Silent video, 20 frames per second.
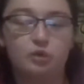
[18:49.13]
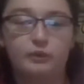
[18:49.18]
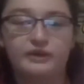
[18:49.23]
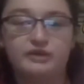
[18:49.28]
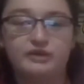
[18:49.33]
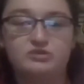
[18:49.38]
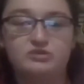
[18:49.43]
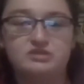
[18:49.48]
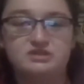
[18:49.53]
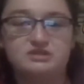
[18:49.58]
We
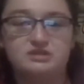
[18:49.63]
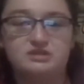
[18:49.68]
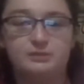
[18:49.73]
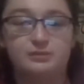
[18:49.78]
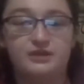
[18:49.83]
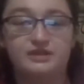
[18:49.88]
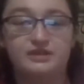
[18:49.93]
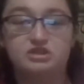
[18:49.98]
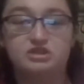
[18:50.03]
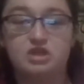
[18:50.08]
use it to
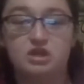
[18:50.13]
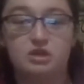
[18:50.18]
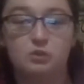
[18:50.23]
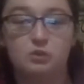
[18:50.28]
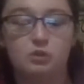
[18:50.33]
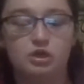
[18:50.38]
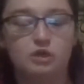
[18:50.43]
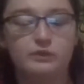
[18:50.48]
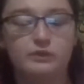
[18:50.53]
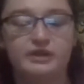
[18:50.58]
play tug of
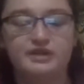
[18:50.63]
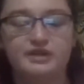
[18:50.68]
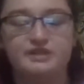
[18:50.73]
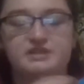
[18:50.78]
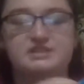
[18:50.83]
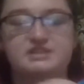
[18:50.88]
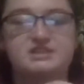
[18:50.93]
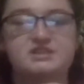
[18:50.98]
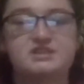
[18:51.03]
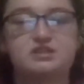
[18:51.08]
war with
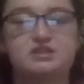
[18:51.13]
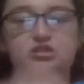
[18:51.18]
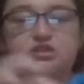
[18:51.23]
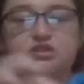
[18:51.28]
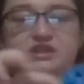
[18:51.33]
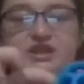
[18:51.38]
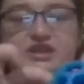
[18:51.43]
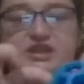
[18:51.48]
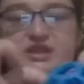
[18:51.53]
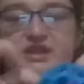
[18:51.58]
because his little
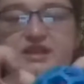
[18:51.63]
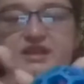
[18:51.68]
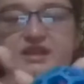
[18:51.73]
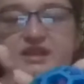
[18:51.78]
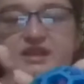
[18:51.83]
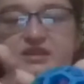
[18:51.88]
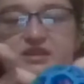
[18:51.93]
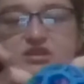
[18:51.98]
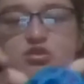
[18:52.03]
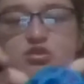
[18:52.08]
teeth can get
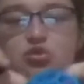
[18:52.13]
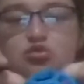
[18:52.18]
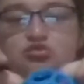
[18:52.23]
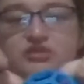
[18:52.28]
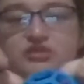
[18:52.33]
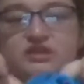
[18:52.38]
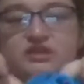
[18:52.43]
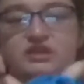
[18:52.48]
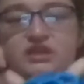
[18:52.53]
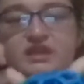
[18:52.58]
in these holes
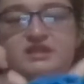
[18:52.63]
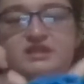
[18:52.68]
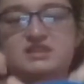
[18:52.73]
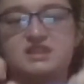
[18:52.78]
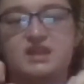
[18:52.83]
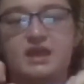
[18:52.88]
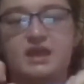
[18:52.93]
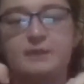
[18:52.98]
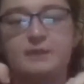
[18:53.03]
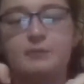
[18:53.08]
really
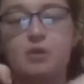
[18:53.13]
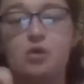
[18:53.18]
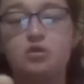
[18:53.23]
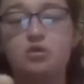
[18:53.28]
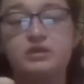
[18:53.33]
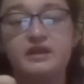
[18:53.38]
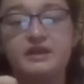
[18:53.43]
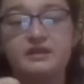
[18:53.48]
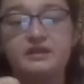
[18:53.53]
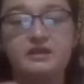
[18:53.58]
nicely and pull
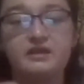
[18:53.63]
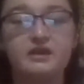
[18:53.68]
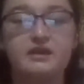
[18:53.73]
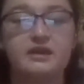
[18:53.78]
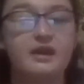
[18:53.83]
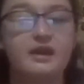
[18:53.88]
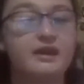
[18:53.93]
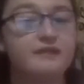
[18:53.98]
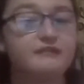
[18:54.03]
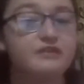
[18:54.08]
it,
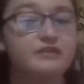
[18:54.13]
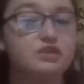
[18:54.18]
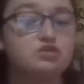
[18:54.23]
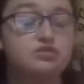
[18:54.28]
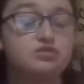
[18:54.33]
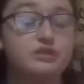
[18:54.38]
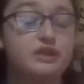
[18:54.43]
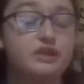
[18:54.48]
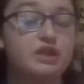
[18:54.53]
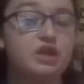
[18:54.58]
and it feels
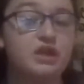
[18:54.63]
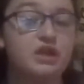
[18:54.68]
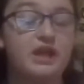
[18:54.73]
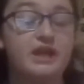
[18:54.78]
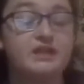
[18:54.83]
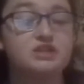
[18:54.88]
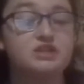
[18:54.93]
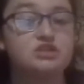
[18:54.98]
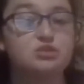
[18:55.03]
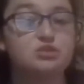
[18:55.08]
really good on
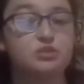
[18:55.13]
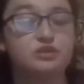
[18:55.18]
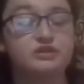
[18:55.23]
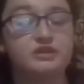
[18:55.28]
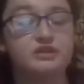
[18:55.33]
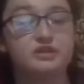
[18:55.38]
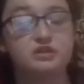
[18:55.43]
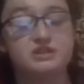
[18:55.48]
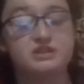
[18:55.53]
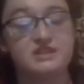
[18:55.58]
his sore
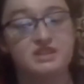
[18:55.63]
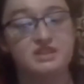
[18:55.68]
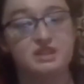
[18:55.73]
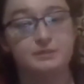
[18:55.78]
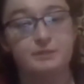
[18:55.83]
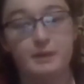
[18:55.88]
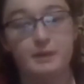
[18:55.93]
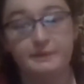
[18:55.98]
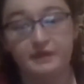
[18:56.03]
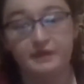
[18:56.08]
little teething
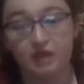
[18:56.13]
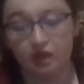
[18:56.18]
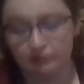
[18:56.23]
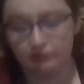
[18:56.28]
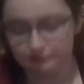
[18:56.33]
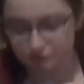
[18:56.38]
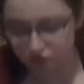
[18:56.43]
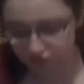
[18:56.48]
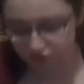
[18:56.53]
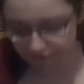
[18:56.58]
puppy gums.